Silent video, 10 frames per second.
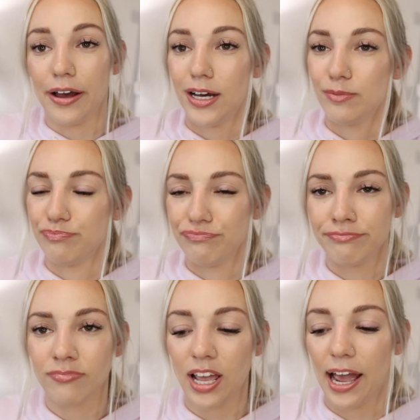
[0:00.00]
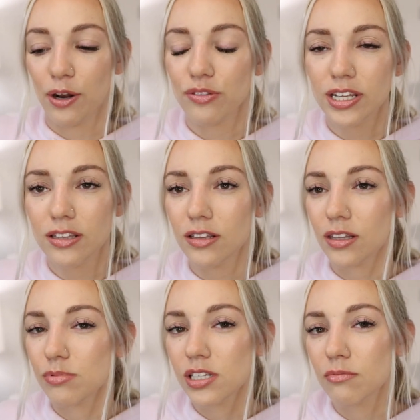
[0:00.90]
Um, I don't think the
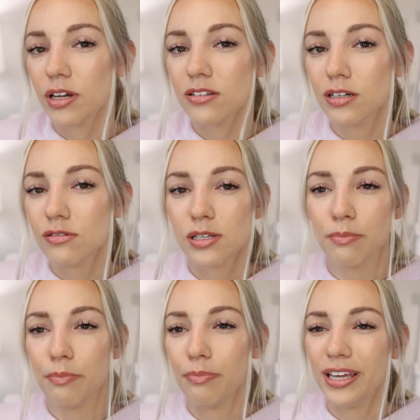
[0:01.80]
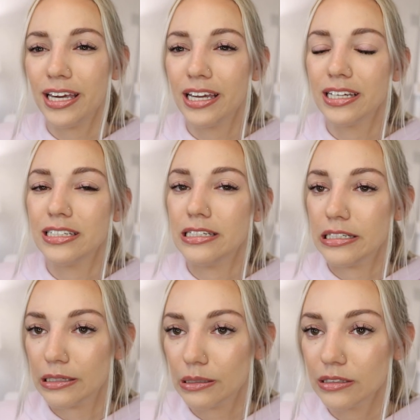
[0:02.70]
lipstick melting was a big
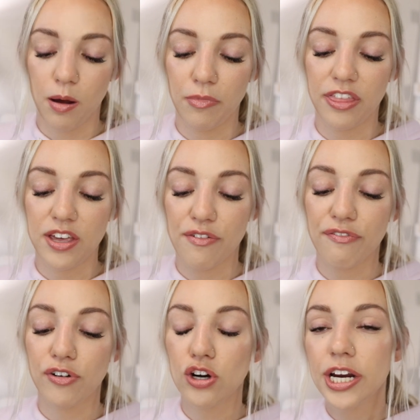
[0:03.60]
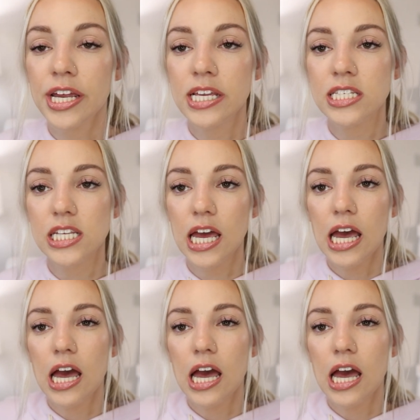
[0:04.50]
deal. Um, the furries,